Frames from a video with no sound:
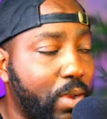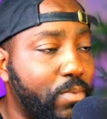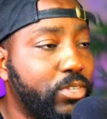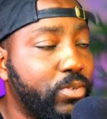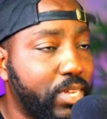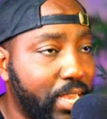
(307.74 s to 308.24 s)
what I
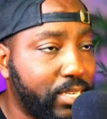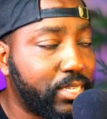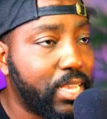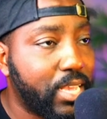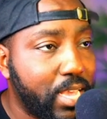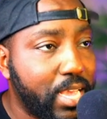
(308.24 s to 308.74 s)
would do next
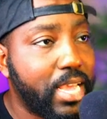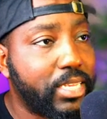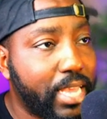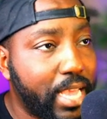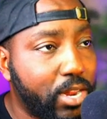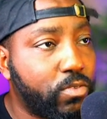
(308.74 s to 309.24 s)

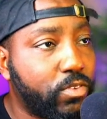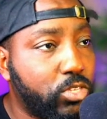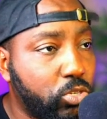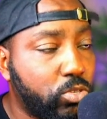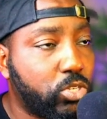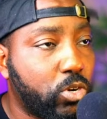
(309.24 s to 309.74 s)
is head over
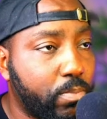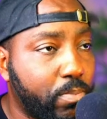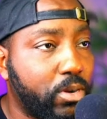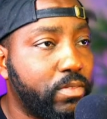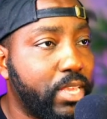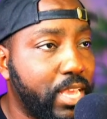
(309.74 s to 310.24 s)
to a certain
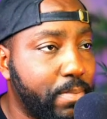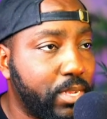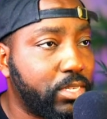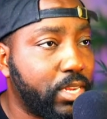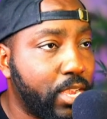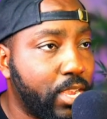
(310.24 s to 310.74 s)
part of the
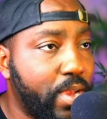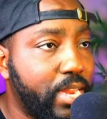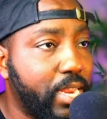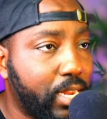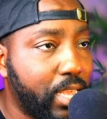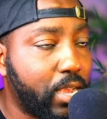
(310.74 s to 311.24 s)
image and go ahead
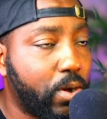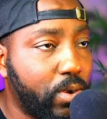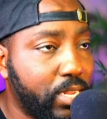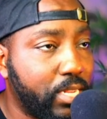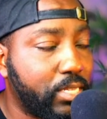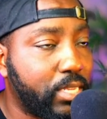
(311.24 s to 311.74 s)
and click
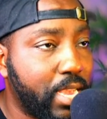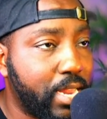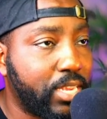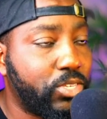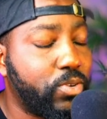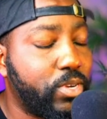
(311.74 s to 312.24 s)
on it.
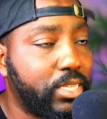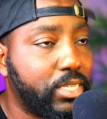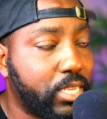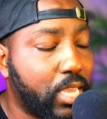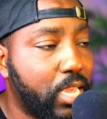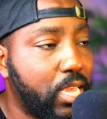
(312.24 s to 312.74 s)
And as you can
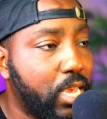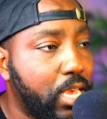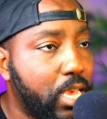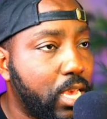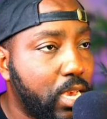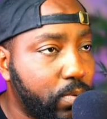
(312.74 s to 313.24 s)
see,
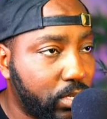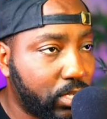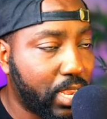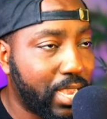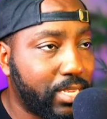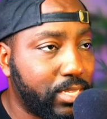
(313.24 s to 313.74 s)
it would
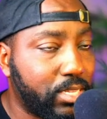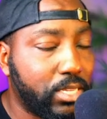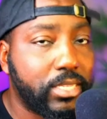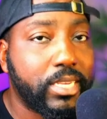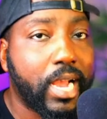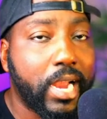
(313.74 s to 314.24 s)
change this
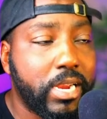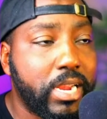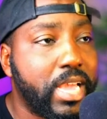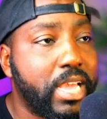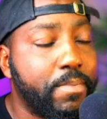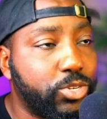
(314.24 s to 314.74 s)

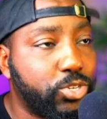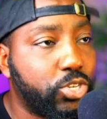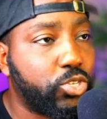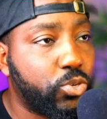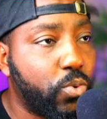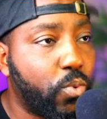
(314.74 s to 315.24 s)
entire
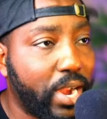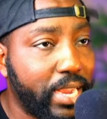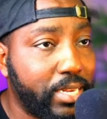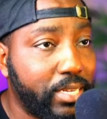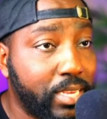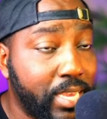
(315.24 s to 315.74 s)
image to
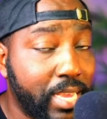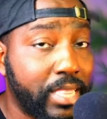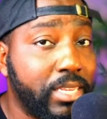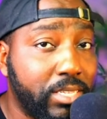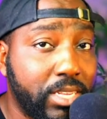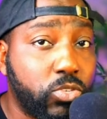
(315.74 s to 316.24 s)
white.
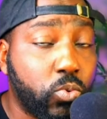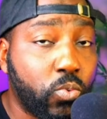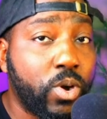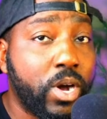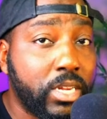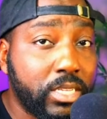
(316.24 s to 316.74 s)
Again, this is
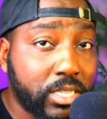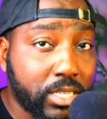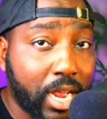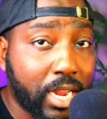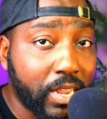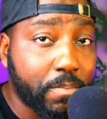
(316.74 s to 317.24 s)
one
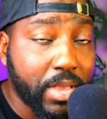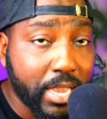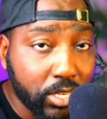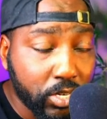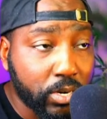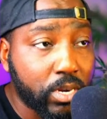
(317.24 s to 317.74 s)
solid
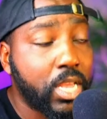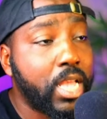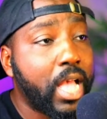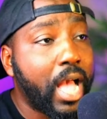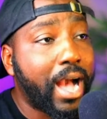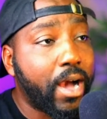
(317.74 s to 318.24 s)
picture.
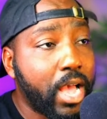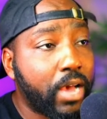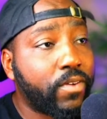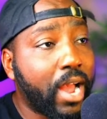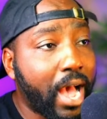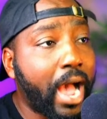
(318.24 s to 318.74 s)

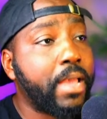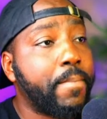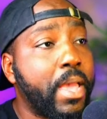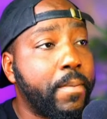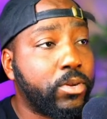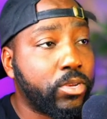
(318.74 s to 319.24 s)
However, I
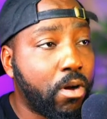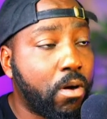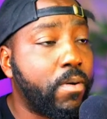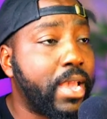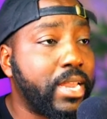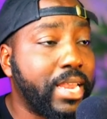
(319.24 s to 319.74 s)
am able to
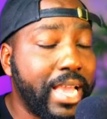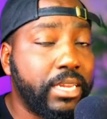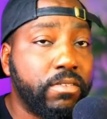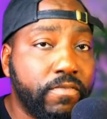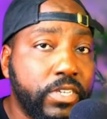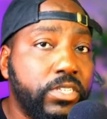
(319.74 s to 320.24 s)
go in
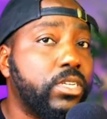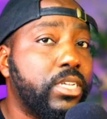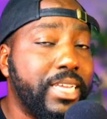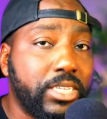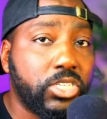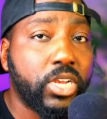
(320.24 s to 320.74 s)

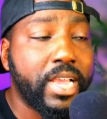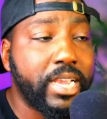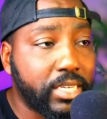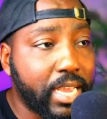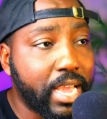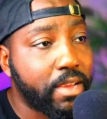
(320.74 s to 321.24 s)
individually and
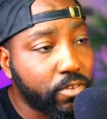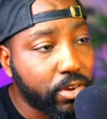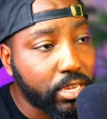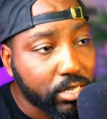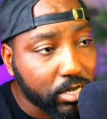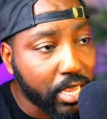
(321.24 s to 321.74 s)
change
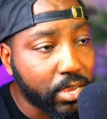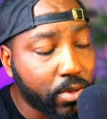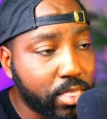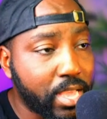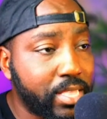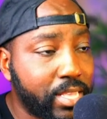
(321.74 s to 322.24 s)
every single
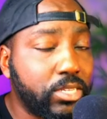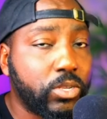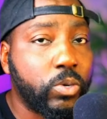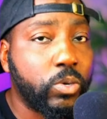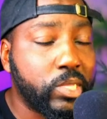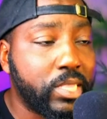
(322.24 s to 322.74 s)
thing that is
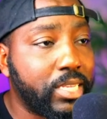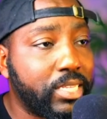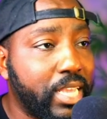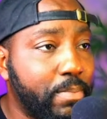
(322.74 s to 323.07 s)
on this